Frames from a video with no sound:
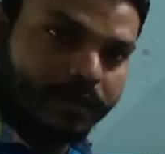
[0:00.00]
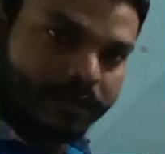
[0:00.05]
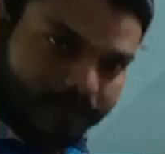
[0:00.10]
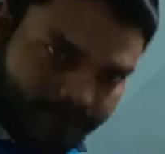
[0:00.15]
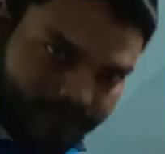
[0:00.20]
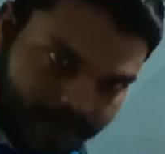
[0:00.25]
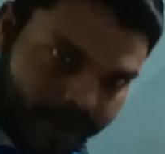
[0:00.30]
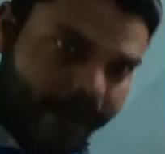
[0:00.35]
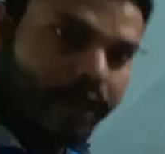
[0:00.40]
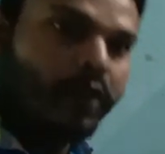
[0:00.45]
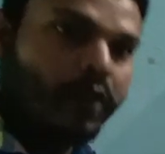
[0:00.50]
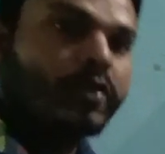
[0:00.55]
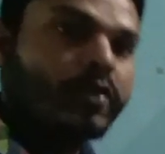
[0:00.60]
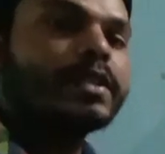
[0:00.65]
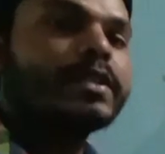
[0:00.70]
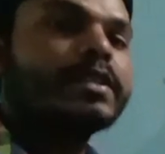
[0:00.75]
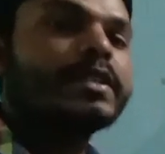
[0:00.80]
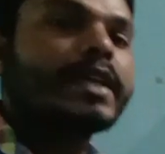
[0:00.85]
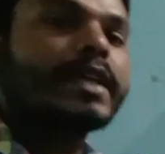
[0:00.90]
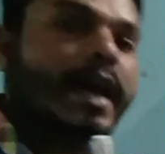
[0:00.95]
The
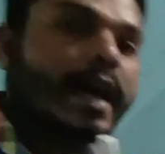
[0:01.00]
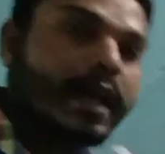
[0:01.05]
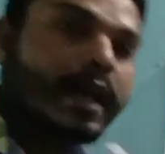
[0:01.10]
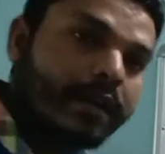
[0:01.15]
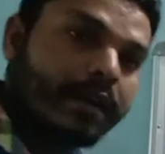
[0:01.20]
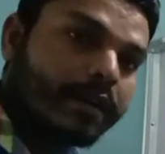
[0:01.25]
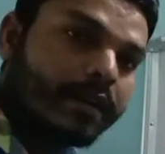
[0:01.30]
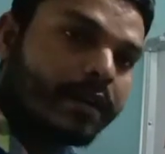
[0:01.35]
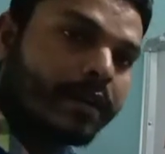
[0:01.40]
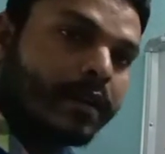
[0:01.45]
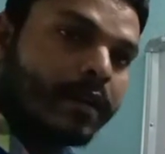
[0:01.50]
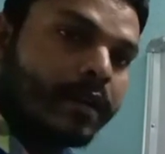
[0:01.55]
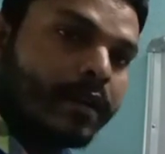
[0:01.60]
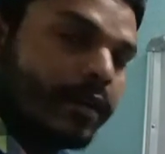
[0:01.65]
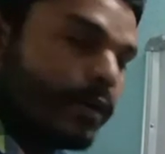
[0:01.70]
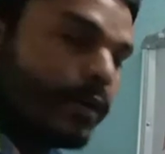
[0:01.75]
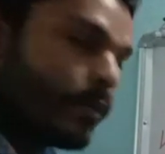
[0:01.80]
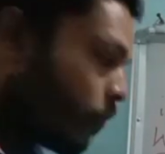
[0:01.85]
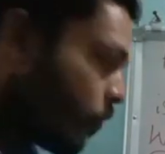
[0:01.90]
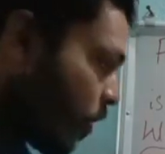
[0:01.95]
hydrogens are,
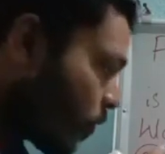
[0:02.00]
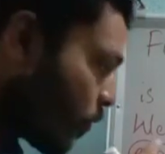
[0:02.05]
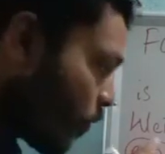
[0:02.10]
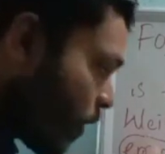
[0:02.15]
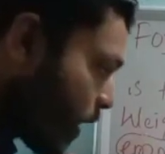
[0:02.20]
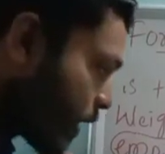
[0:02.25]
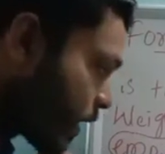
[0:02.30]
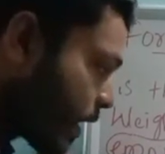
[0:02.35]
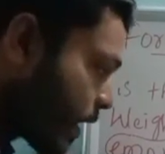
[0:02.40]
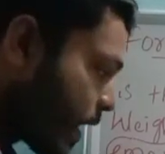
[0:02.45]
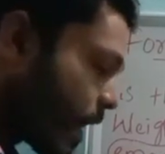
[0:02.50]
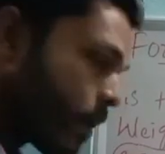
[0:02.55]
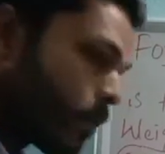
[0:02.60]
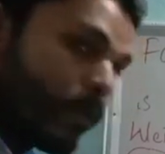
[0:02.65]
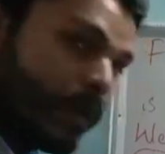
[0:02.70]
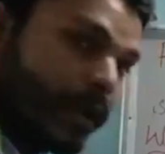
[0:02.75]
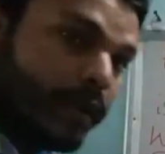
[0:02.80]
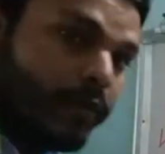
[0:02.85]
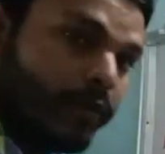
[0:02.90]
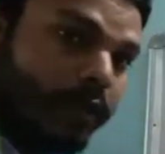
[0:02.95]
for one
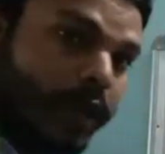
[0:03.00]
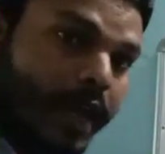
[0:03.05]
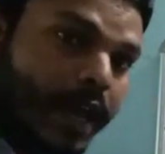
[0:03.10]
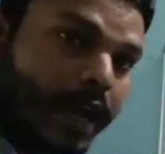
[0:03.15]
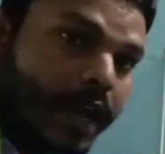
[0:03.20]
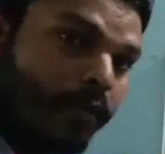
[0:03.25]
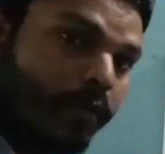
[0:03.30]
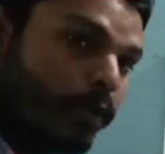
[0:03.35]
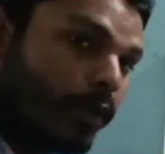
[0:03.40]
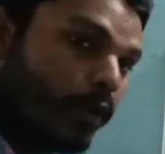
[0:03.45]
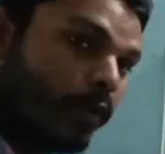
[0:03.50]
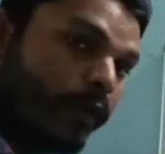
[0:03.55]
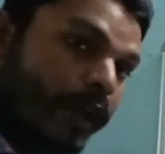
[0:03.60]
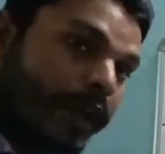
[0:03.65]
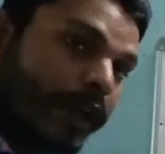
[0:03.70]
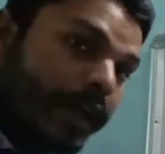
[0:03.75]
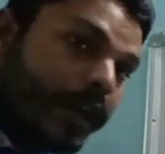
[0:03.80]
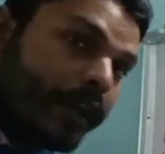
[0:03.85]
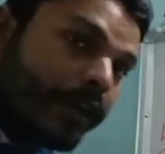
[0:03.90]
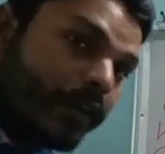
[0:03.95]
carbon we have
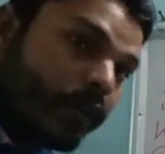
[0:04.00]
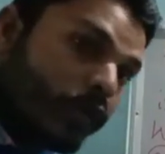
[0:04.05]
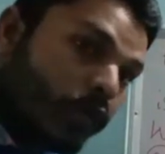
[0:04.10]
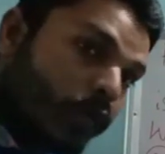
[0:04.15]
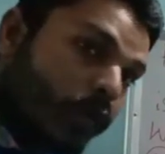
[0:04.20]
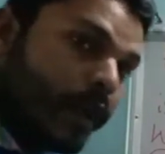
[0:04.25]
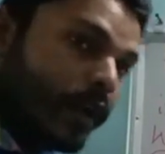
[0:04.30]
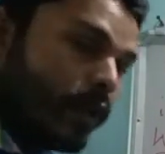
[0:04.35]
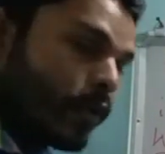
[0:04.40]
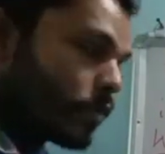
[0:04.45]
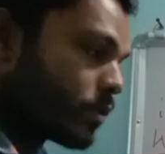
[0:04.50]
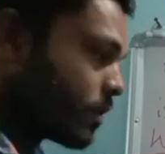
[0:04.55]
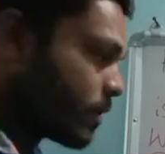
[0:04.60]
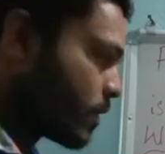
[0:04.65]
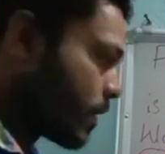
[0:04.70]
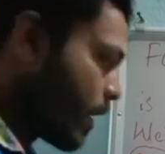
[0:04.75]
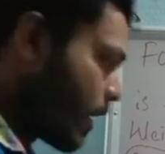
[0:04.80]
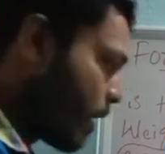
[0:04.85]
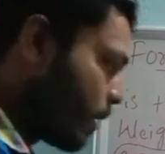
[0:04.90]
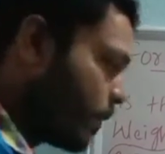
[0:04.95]
provided two hydrogens.
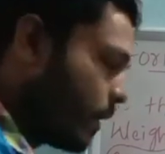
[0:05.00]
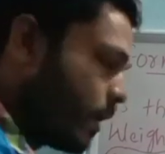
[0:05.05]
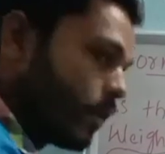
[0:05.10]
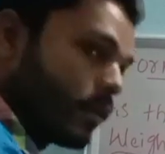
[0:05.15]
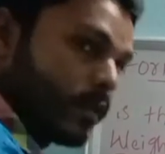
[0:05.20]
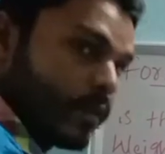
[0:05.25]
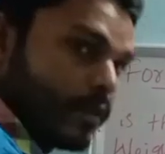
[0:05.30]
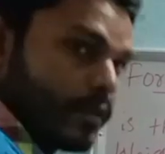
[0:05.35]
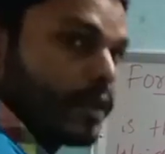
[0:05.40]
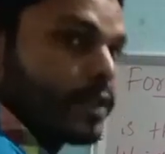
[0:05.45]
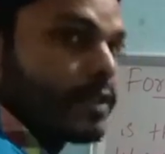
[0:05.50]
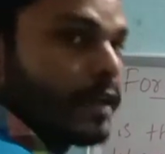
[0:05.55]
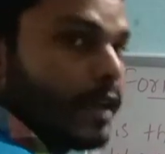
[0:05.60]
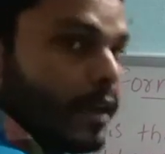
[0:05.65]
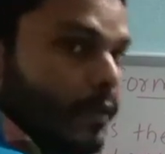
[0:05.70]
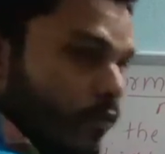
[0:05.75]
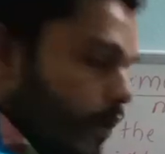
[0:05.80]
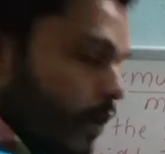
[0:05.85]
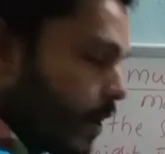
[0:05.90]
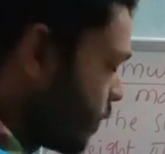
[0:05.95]
I mean, the same
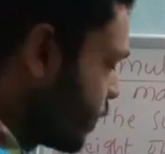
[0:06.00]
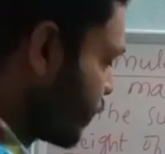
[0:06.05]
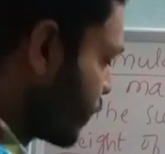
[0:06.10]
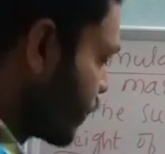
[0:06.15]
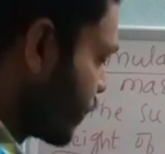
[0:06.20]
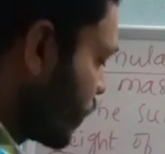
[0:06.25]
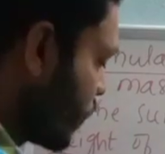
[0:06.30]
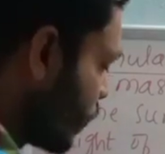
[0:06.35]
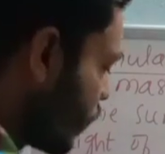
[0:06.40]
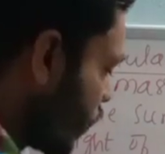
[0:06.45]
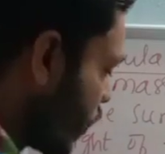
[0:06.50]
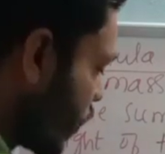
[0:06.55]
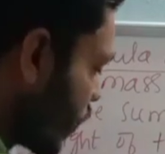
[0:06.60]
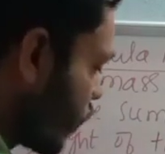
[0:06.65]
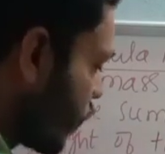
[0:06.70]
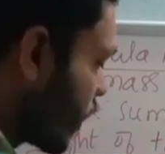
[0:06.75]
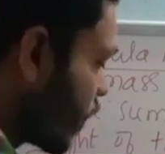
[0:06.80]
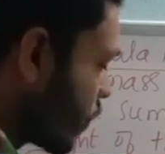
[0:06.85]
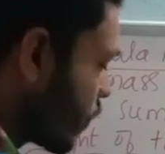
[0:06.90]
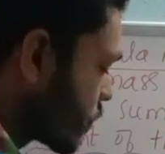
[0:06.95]
way for one
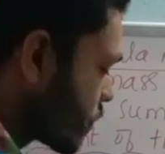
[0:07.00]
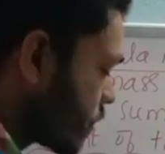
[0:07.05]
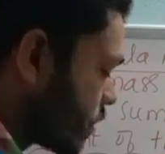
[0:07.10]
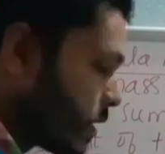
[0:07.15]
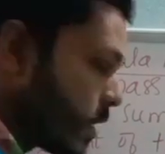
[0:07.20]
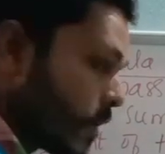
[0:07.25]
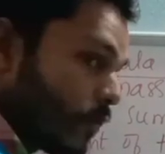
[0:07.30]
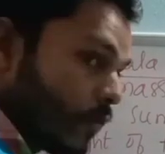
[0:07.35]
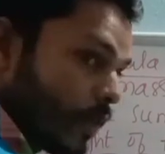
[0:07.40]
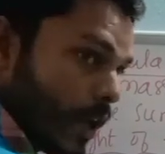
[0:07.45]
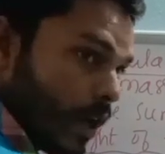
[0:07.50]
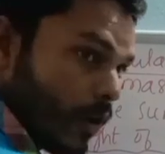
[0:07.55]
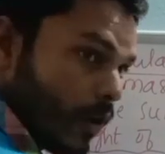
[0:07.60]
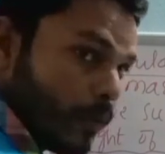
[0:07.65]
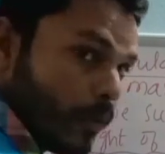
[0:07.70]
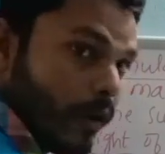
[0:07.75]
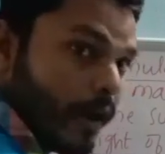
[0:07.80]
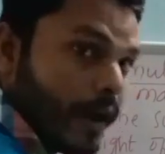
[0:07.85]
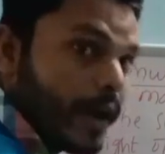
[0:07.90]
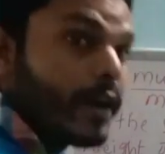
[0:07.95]
oxygen we have
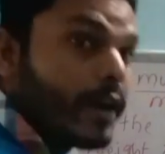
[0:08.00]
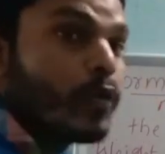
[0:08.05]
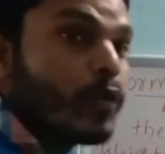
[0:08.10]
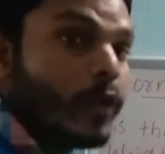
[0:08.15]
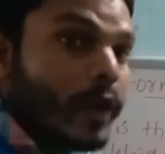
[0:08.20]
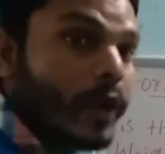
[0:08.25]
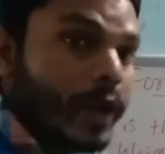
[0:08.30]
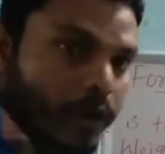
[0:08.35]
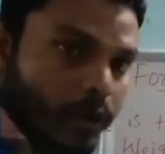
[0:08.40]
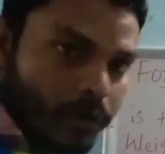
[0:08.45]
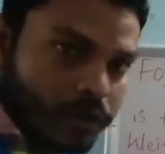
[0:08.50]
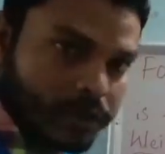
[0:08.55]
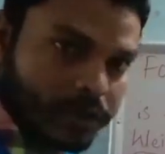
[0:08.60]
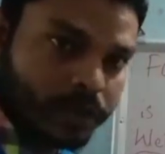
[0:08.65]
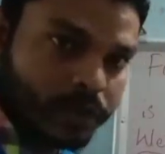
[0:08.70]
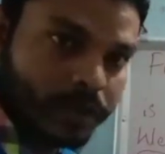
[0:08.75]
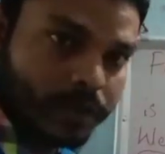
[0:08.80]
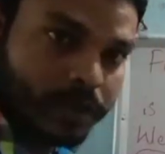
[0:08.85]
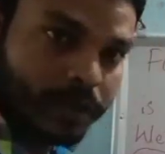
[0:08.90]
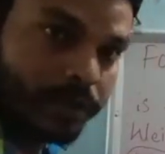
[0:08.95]
provided two hydrogens. So
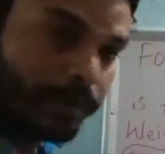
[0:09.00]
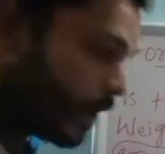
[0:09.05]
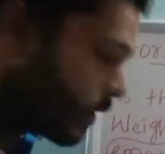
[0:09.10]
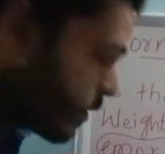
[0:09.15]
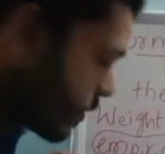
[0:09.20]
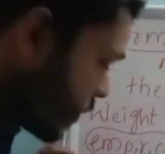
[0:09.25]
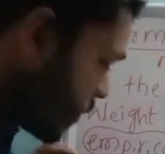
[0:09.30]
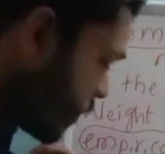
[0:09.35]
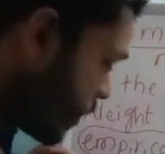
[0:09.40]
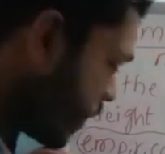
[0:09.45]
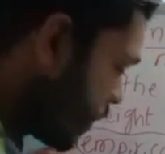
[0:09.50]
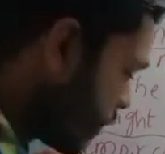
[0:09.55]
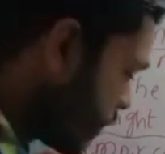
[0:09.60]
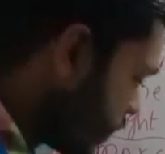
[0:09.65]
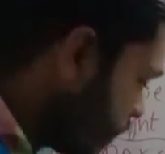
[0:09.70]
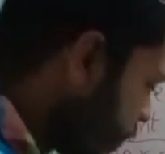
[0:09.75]
that means the